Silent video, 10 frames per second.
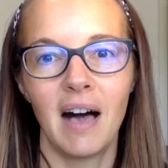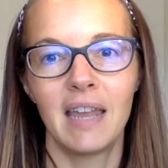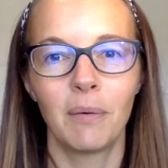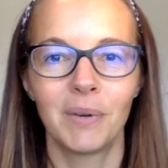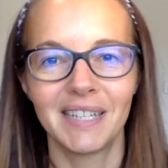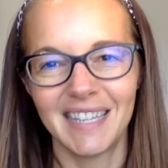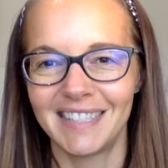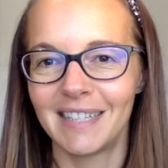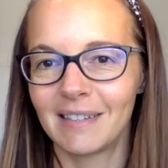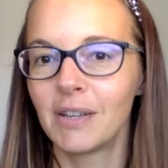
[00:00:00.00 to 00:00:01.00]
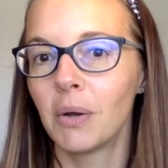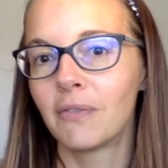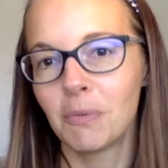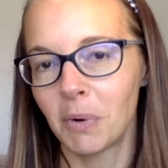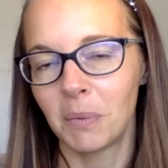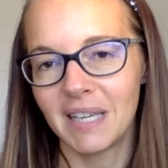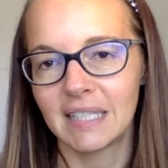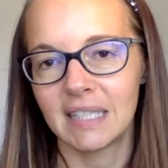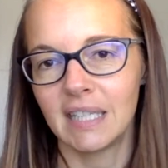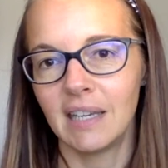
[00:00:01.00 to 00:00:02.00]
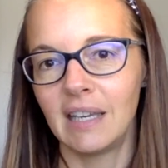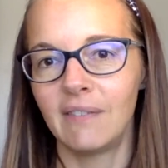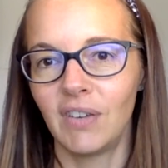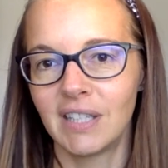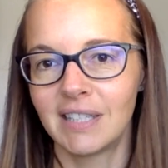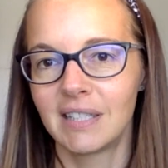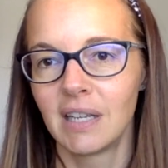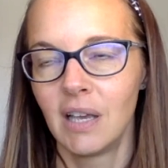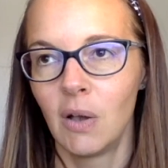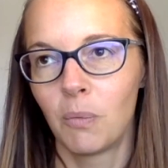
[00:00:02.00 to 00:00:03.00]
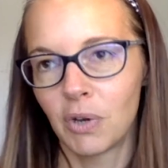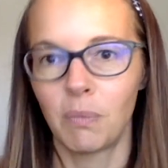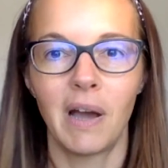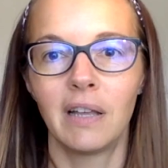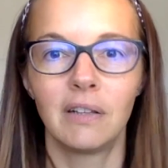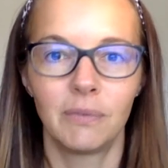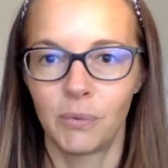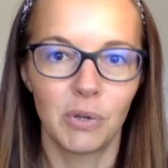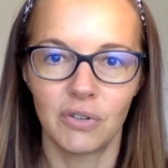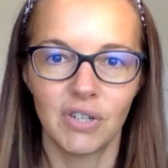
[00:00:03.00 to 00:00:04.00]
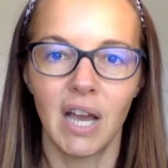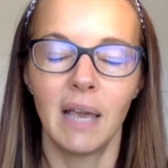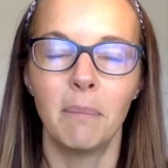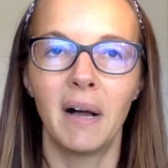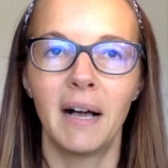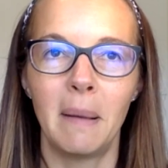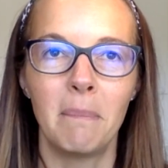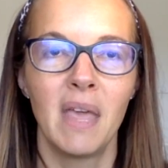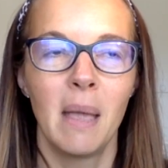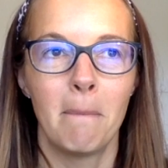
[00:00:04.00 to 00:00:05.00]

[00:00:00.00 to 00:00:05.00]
and I want to test it, a few more weeks to see if it's worthwhile, worth your time.